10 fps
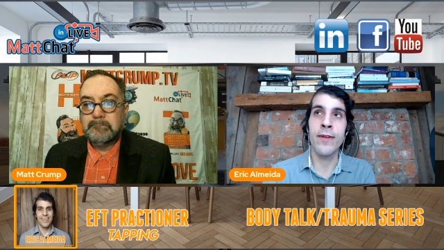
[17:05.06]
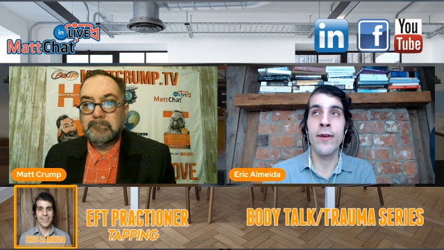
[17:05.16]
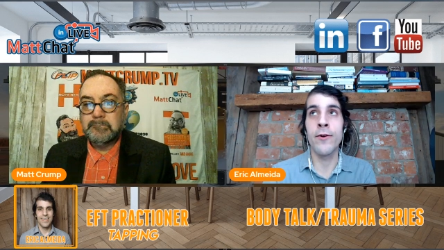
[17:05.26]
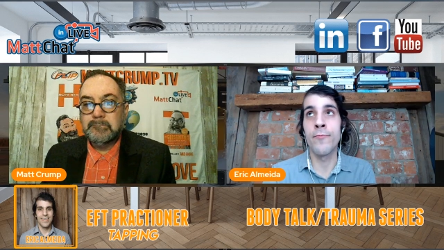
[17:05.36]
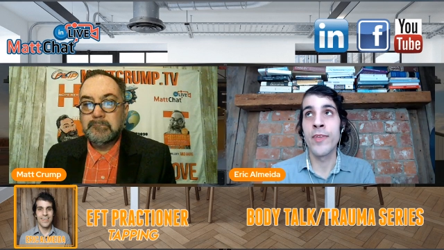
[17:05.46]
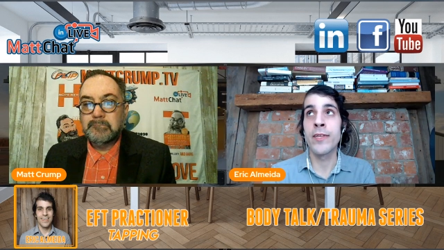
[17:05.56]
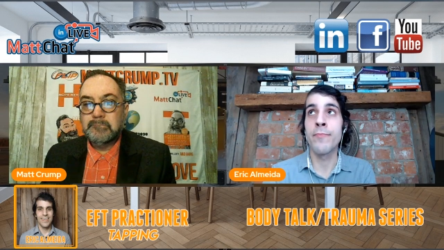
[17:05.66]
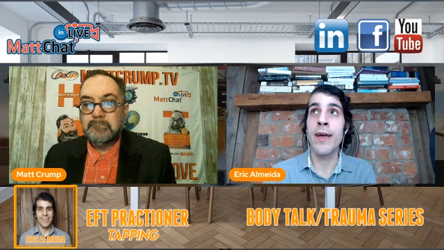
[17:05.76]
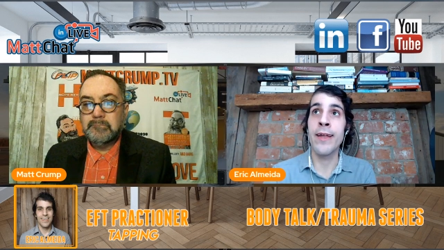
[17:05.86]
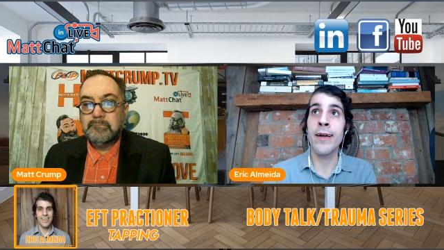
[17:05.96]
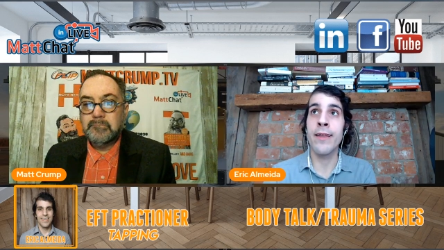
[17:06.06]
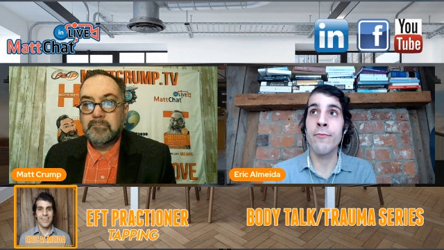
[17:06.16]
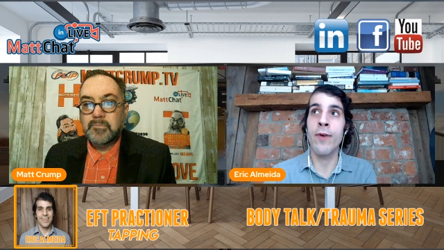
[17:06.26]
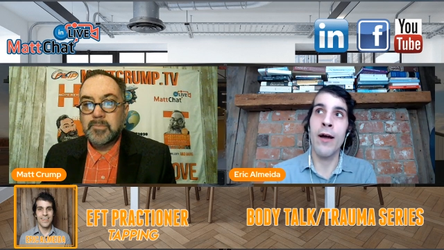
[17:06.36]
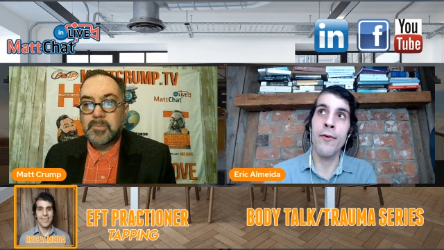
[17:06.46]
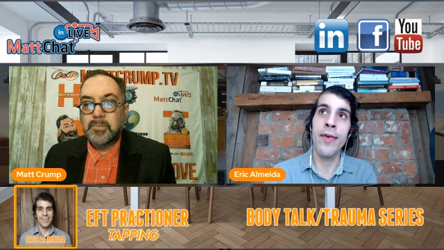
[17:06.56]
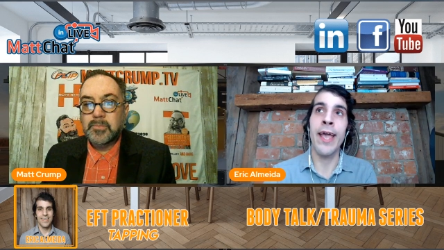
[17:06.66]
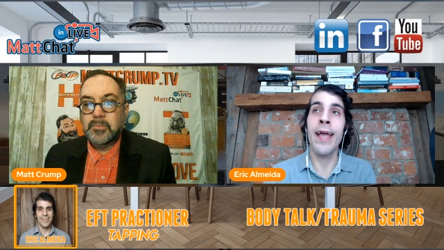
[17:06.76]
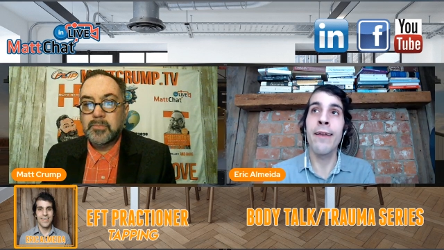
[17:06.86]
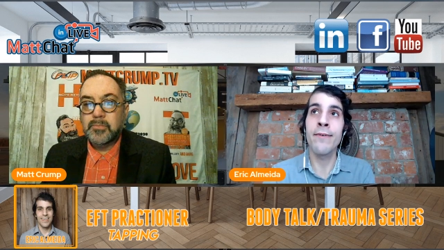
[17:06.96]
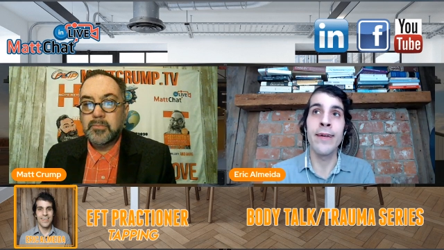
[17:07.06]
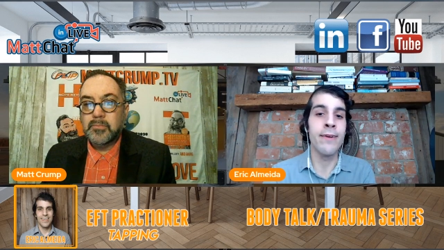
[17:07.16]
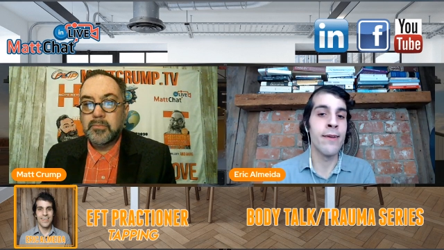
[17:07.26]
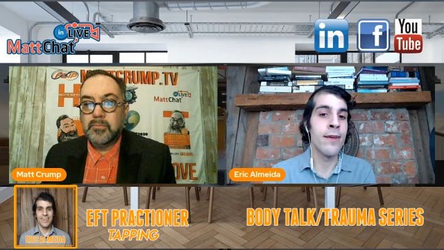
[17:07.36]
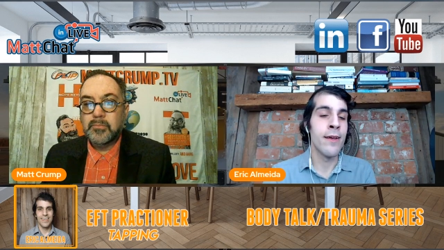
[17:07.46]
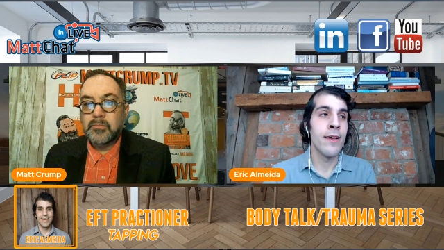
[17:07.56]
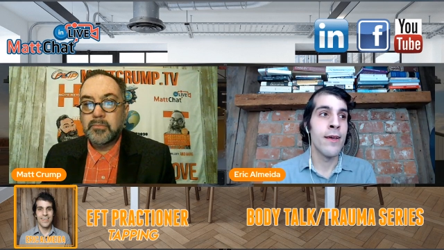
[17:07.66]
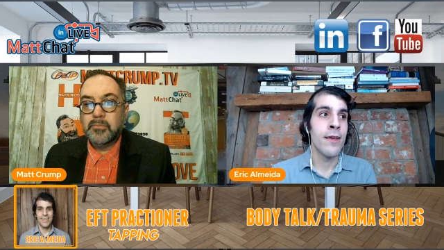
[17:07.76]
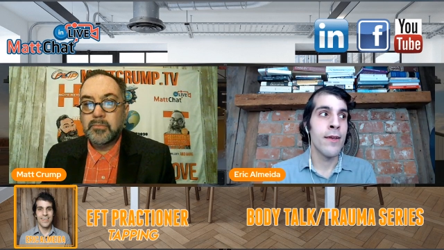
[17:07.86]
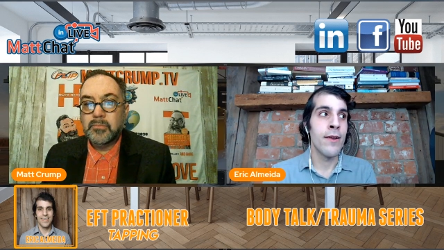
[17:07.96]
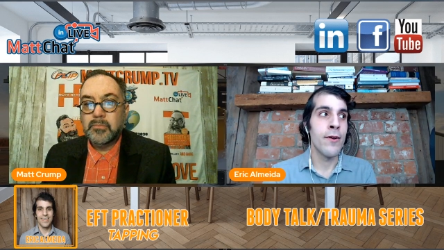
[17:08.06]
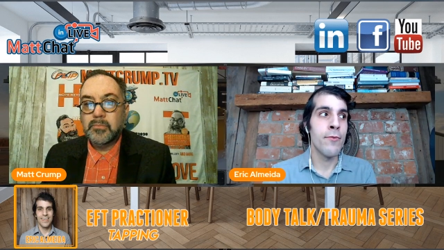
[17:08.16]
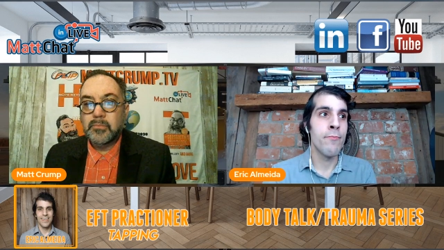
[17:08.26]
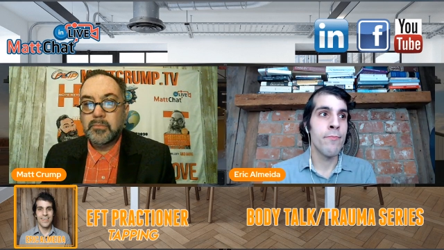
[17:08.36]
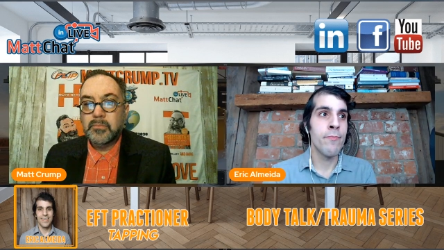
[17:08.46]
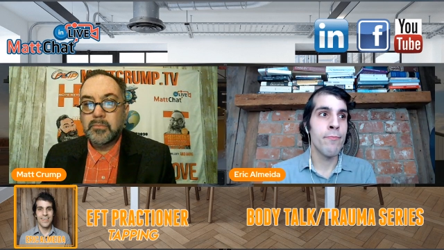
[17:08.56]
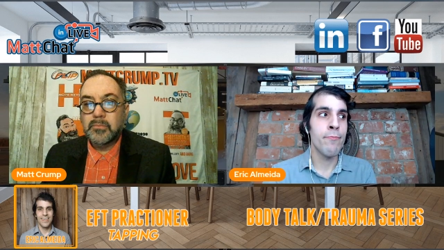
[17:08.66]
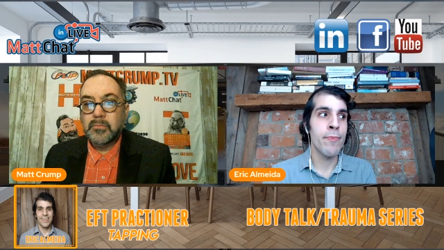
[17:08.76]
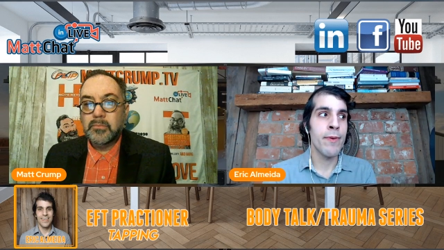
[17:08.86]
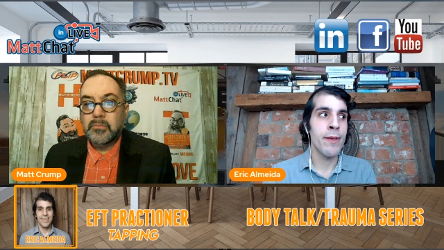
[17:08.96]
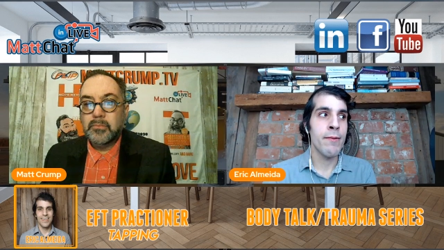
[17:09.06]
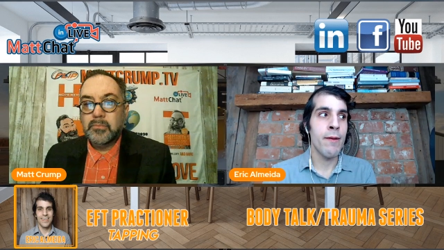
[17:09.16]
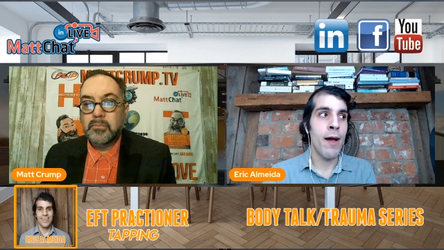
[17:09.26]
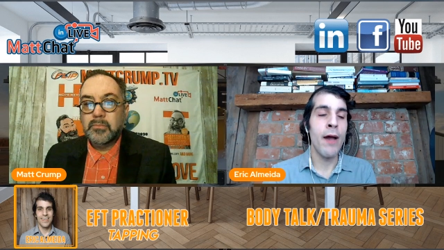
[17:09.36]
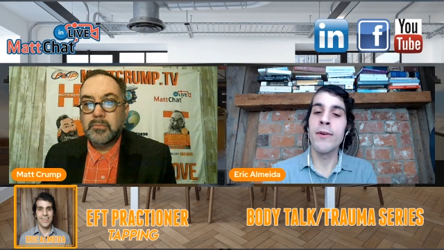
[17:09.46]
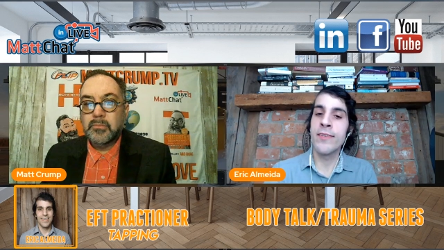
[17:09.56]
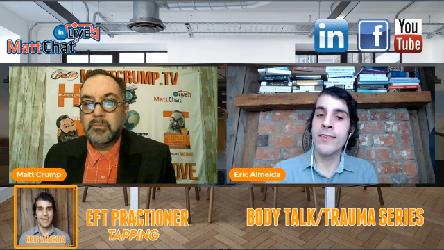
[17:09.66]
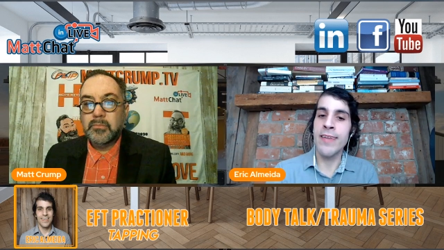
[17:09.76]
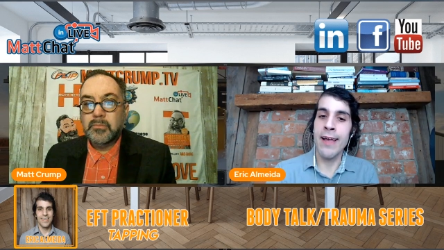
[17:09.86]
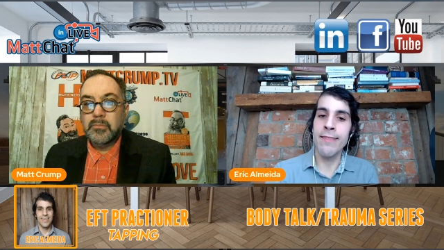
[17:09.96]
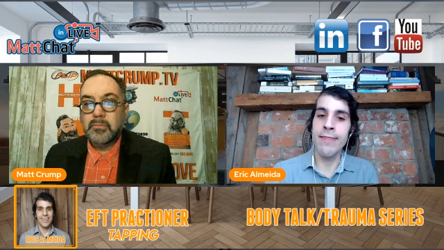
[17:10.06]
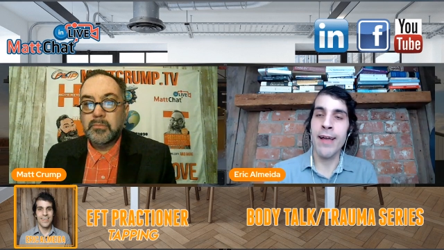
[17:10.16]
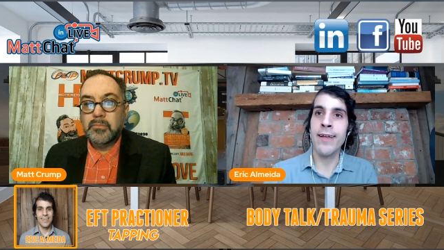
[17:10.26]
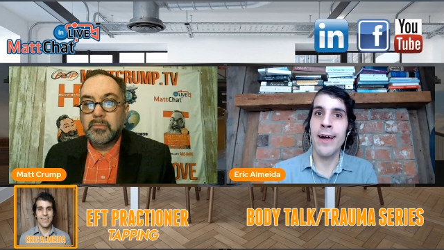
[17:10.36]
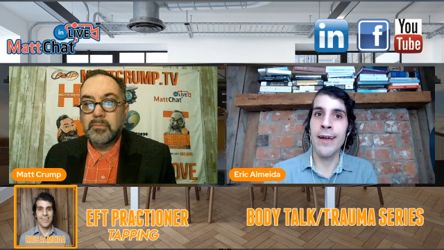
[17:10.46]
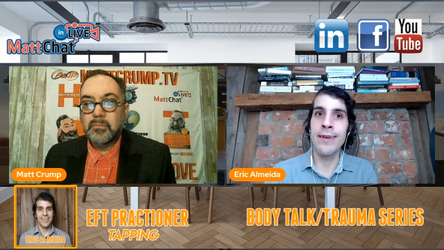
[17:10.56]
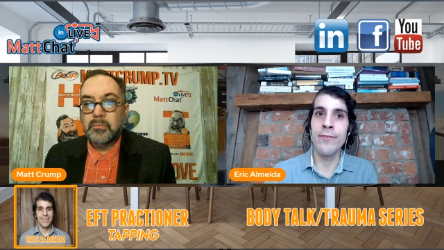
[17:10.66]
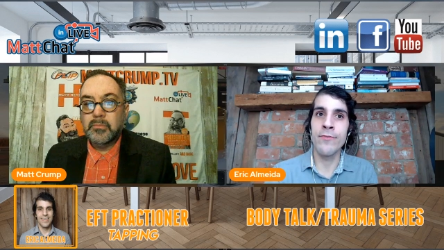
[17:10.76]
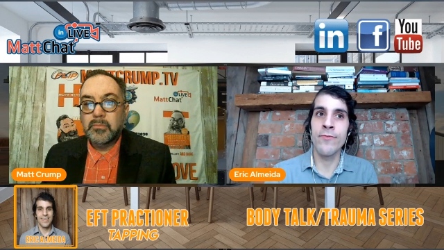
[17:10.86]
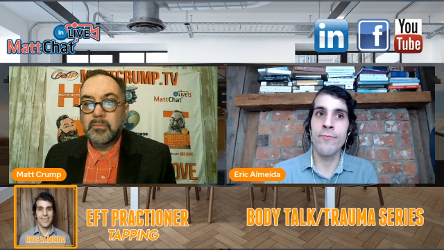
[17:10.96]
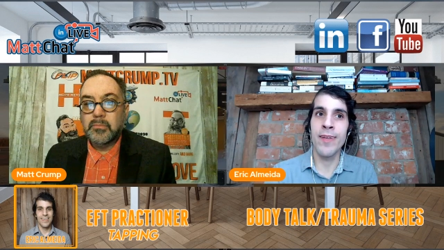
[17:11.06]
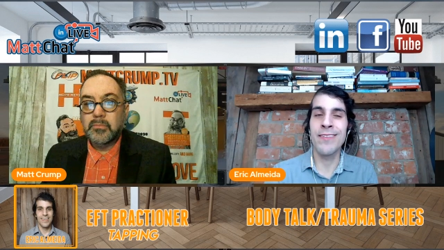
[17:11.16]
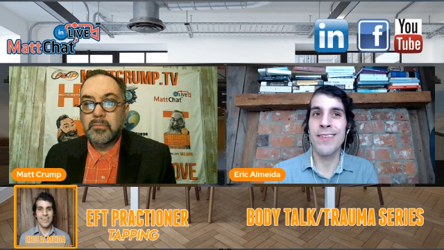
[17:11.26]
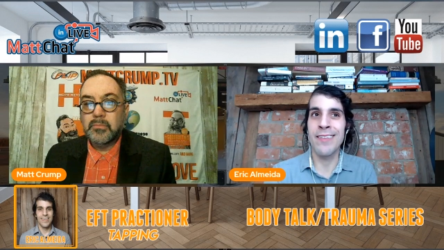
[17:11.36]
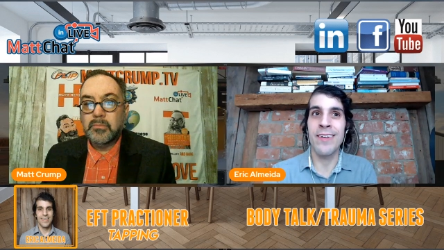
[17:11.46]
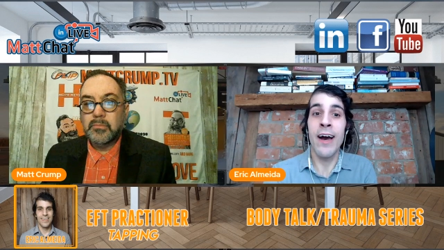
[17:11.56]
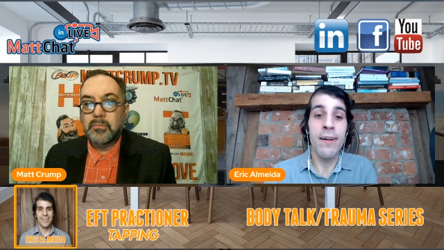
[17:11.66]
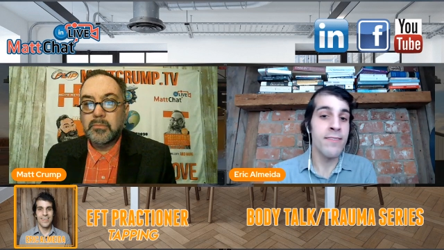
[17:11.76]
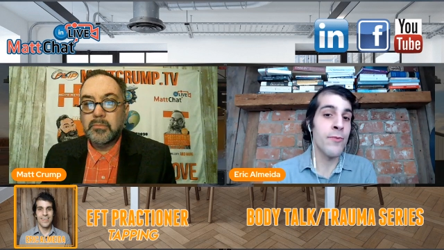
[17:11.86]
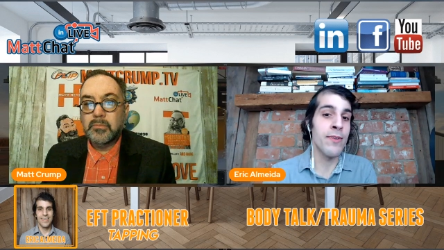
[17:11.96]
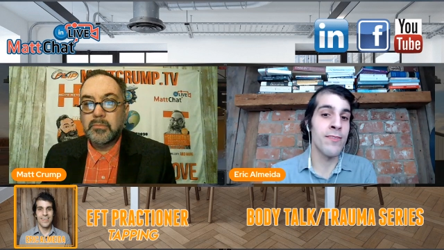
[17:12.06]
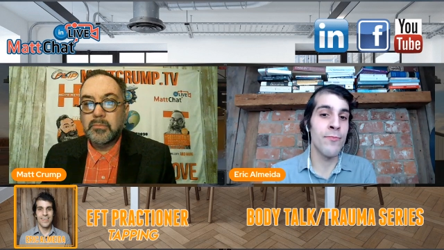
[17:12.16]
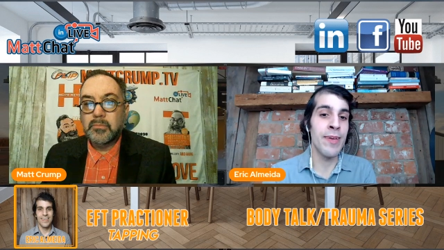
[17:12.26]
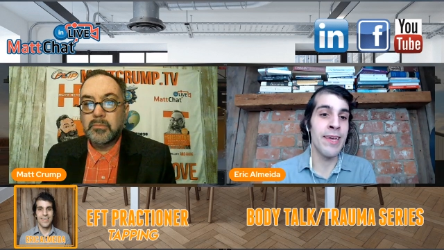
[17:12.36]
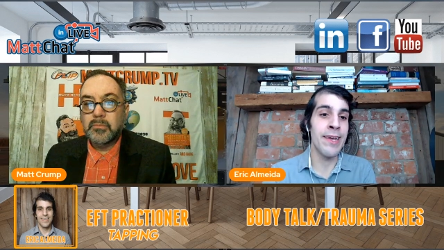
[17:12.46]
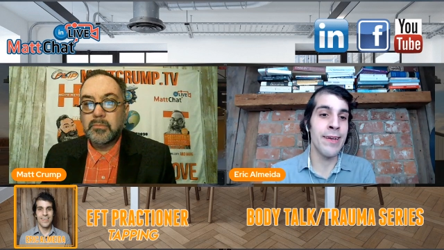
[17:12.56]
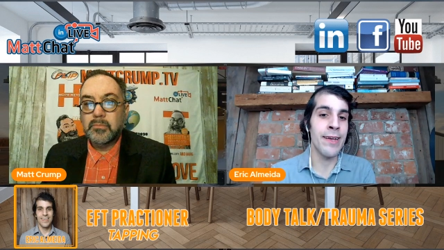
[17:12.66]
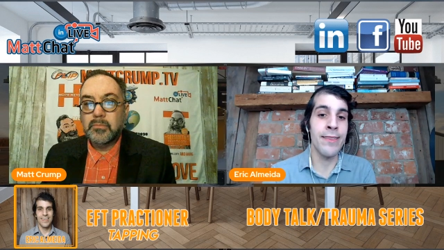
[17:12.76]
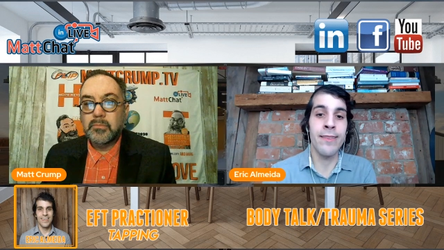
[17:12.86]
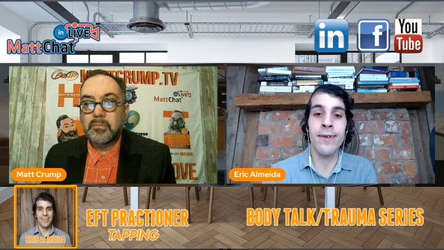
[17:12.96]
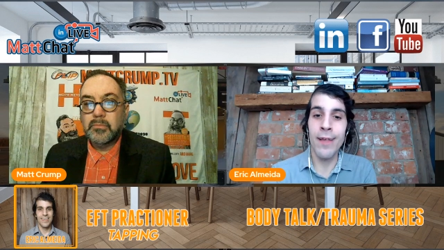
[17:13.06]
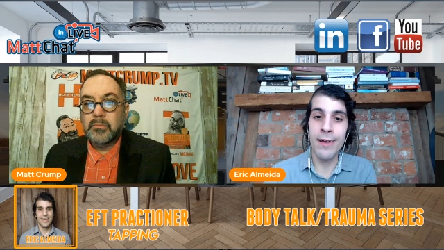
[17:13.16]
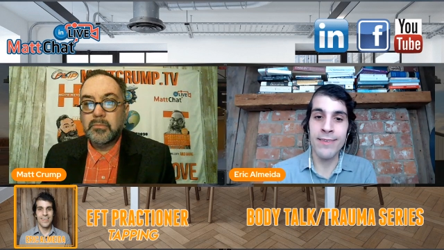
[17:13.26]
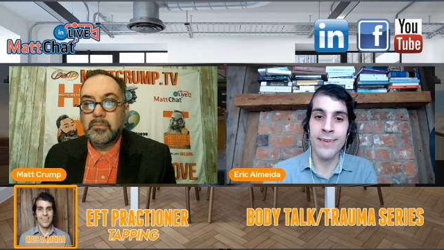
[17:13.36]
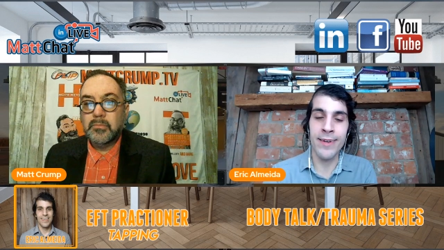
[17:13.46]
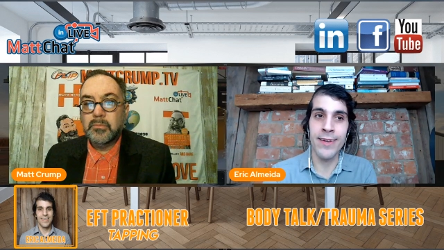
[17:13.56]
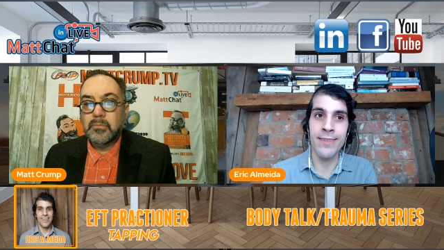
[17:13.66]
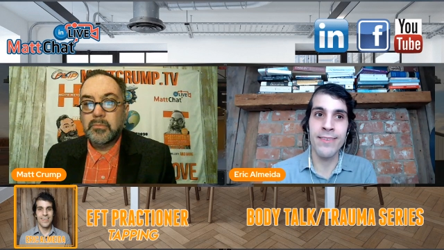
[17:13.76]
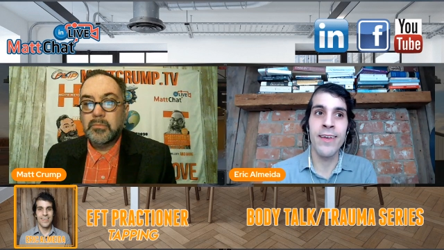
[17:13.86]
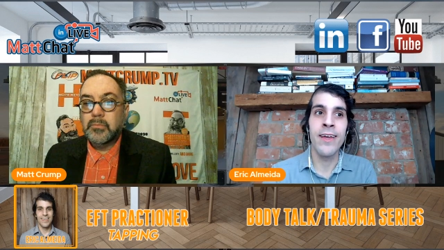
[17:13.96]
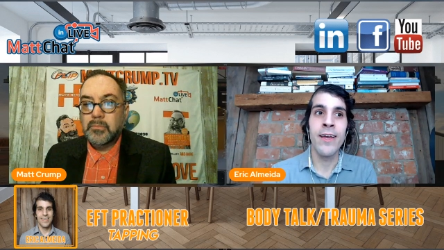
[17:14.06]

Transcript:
Speaker 1: you know, depending on how they handled it, you know, understand that kind of, it's, it's a consequence of being in the closet. It's,